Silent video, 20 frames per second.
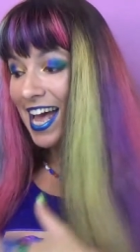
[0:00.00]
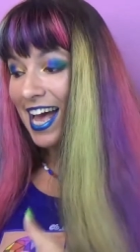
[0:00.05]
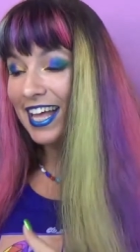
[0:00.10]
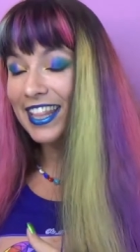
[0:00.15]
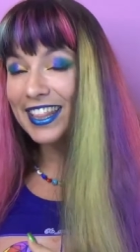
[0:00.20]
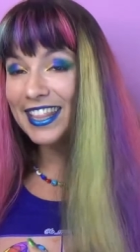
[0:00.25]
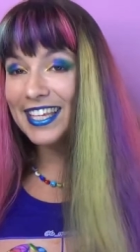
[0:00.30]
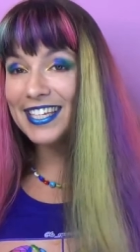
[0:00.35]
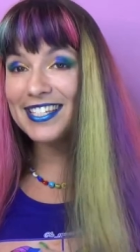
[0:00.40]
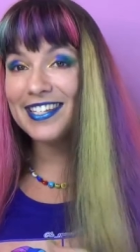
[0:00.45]

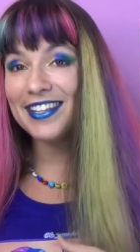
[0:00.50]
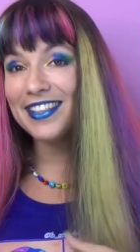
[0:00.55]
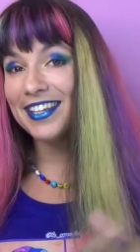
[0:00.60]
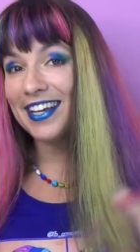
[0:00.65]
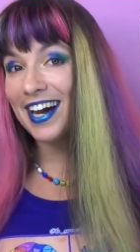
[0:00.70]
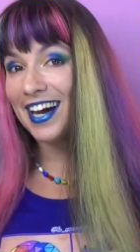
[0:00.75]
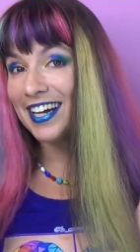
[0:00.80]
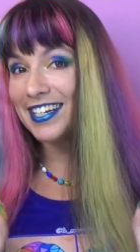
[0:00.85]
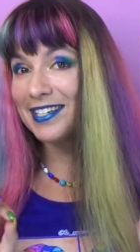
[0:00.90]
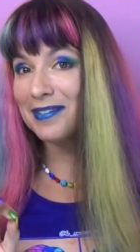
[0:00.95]
and these are the
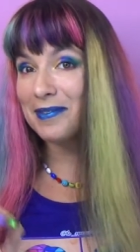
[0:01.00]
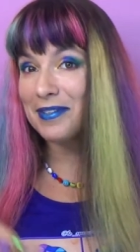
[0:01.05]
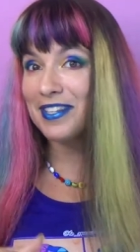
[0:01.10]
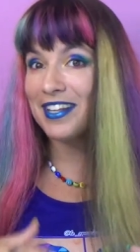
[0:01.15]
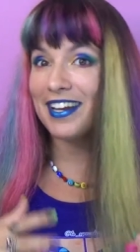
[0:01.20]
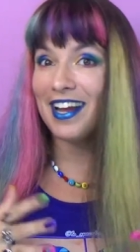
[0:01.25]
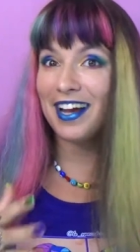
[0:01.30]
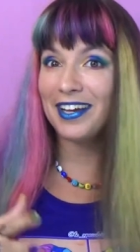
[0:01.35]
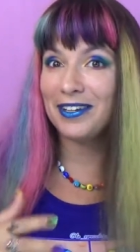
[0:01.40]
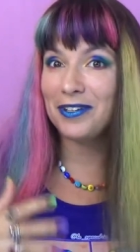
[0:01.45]
items
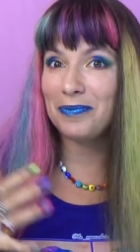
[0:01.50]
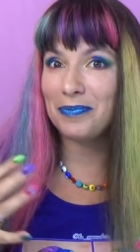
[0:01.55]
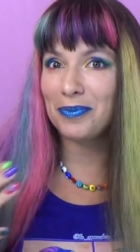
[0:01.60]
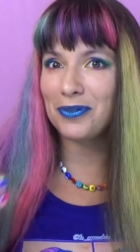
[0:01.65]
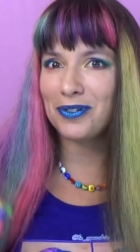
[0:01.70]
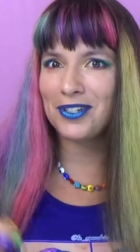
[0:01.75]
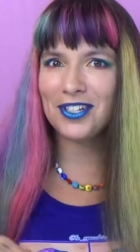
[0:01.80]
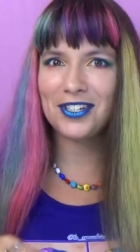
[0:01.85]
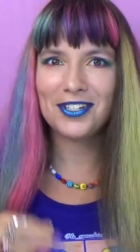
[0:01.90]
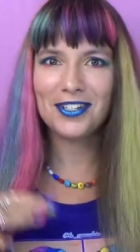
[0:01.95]
that I could
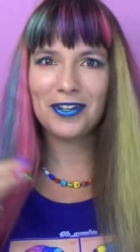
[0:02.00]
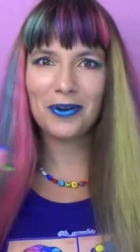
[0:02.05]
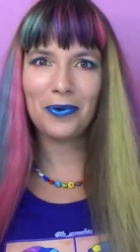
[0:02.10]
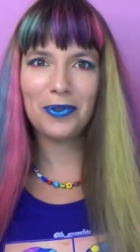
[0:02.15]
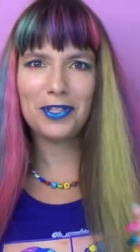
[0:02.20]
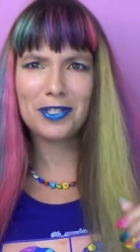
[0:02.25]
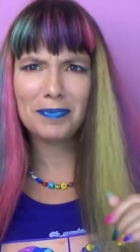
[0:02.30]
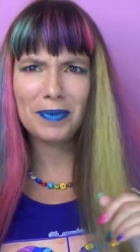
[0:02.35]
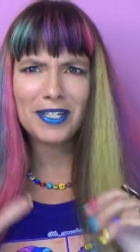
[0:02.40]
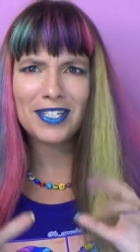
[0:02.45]
purchase, you know,
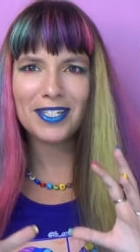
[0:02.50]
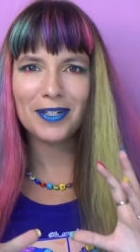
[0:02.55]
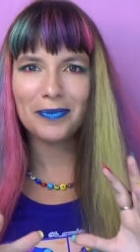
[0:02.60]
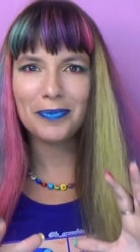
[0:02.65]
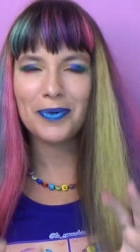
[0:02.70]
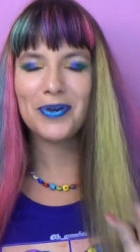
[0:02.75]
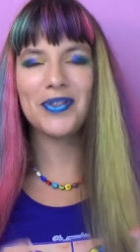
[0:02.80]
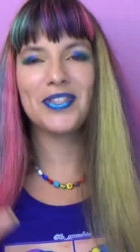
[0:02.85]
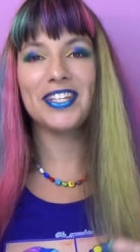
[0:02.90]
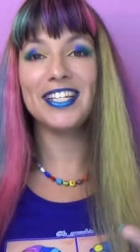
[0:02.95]
with special
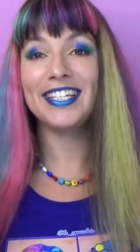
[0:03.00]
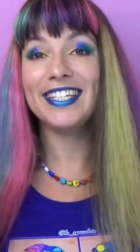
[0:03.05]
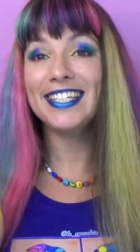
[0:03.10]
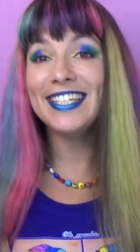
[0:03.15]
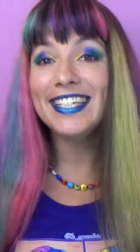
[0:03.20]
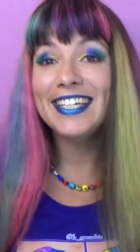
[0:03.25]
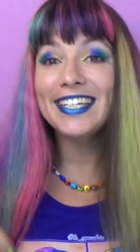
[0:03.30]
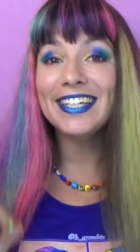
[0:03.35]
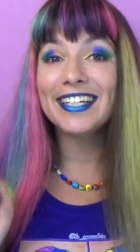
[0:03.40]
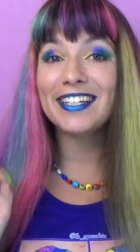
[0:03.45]
birthday
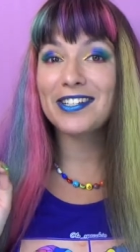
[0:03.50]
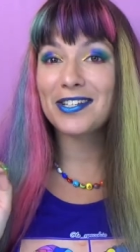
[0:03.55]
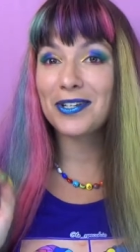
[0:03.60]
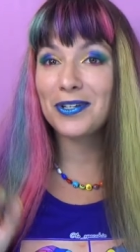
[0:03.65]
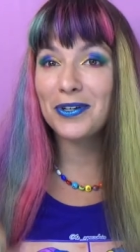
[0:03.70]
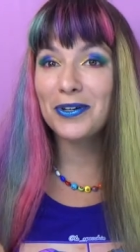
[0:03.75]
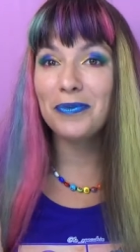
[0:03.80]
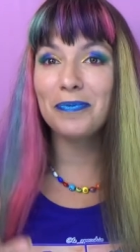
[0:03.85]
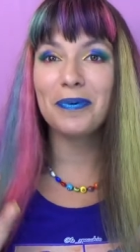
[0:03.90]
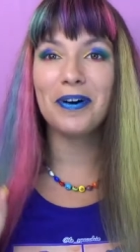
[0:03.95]
deals,
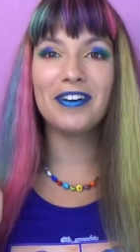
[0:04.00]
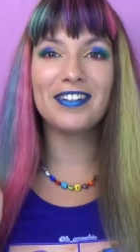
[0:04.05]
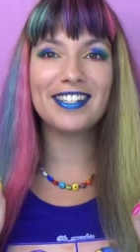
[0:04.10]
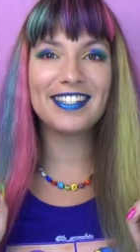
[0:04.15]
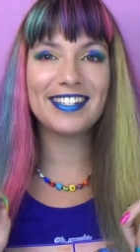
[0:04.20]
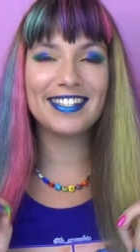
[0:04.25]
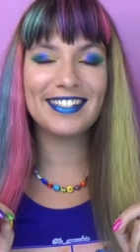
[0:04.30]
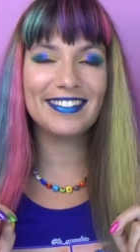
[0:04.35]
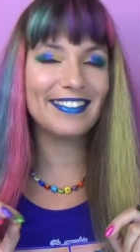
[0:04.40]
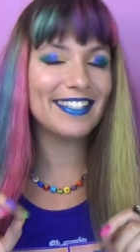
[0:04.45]

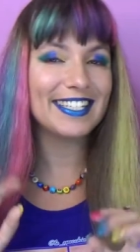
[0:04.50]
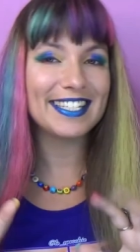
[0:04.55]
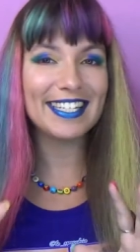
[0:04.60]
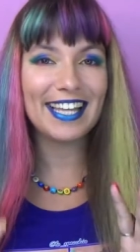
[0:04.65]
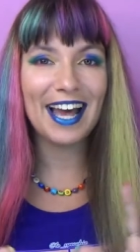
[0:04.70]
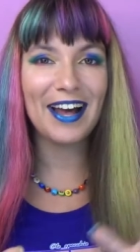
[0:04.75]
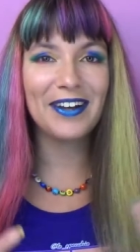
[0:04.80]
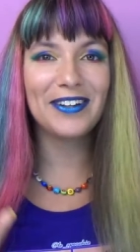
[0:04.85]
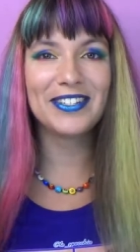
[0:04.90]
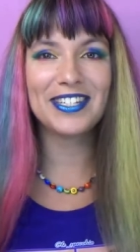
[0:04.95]
coupons, uh,
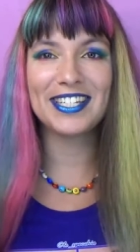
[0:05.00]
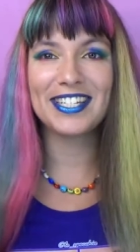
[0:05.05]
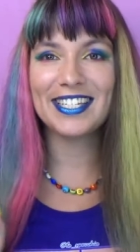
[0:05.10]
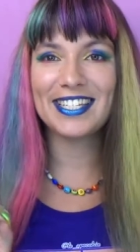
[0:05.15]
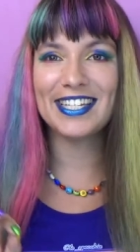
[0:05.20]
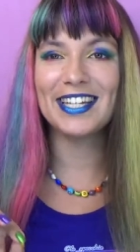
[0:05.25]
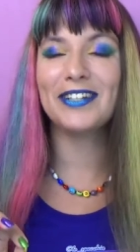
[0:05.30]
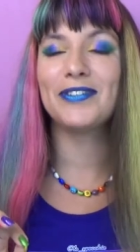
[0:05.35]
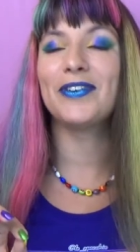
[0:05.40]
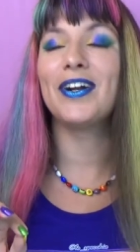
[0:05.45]
discounts,
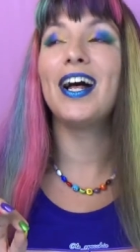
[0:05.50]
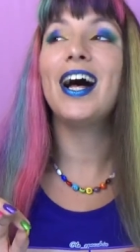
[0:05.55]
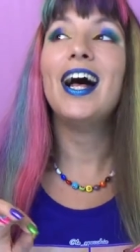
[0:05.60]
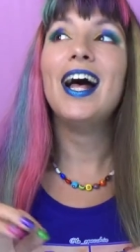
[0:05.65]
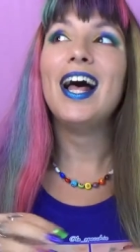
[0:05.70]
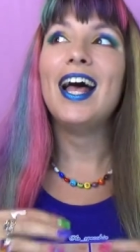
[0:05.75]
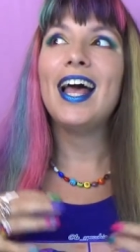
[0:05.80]
etc.